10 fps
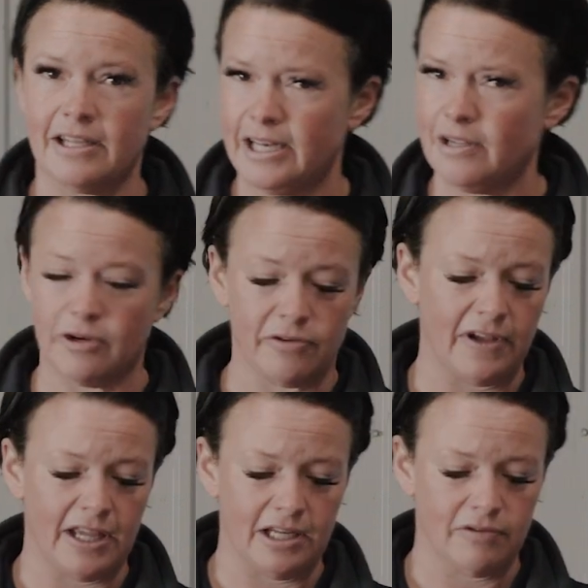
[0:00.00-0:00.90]
getting rid of
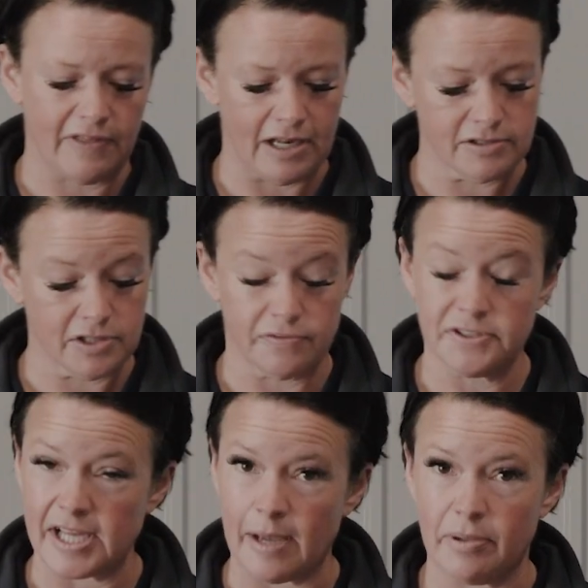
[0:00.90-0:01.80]
any of that sort of
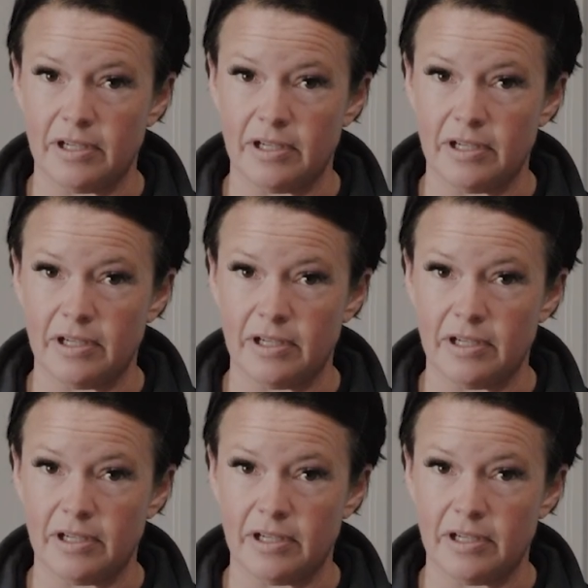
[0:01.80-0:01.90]
sap,